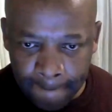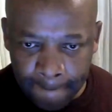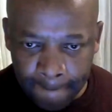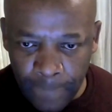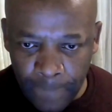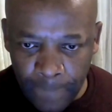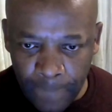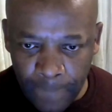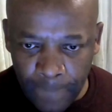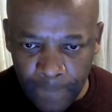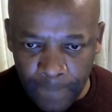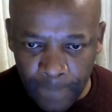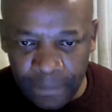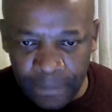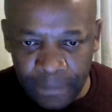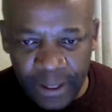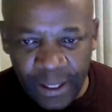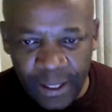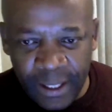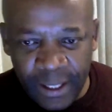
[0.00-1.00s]
Okay.
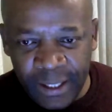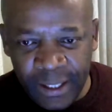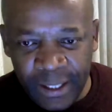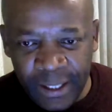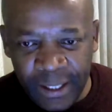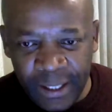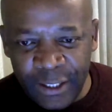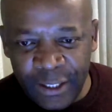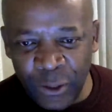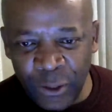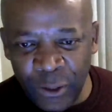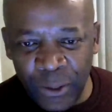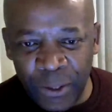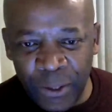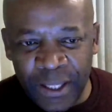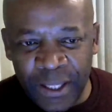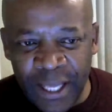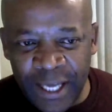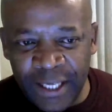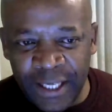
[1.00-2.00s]
So
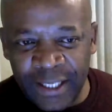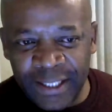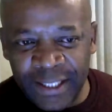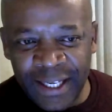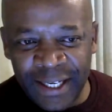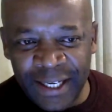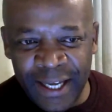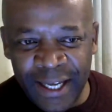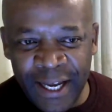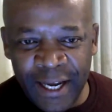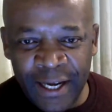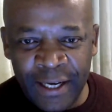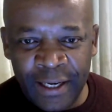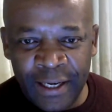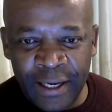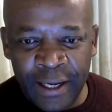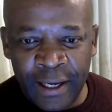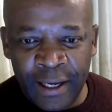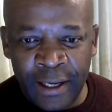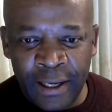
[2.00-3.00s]
thanks again,
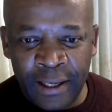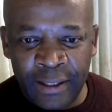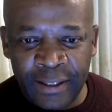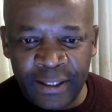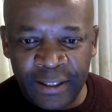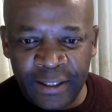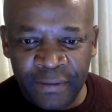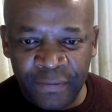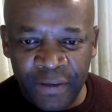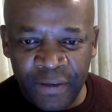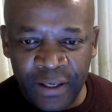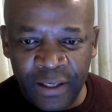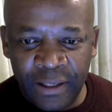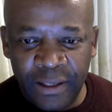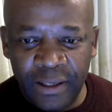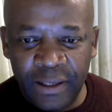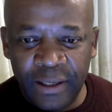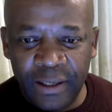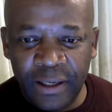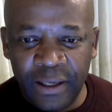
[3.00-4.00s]
Stephen.